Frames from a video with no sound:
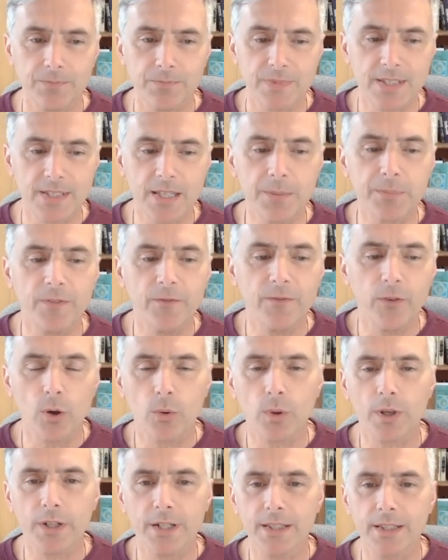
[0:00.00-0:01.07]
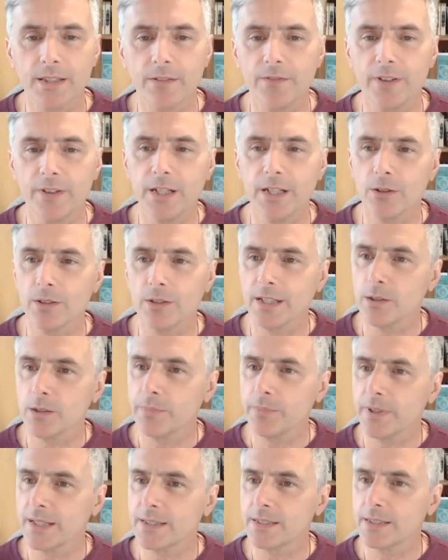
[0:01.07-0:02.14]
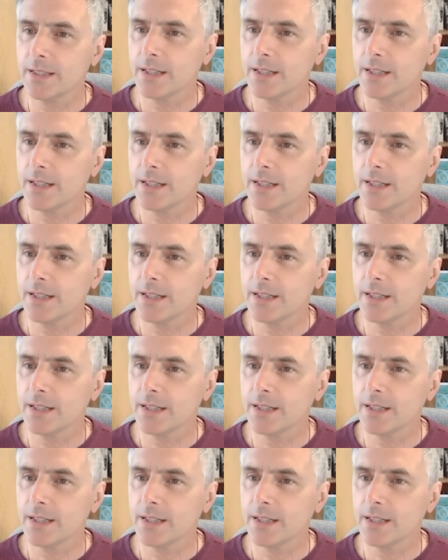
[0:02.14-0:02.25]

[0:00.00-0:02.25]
skipped forward in the video a little bit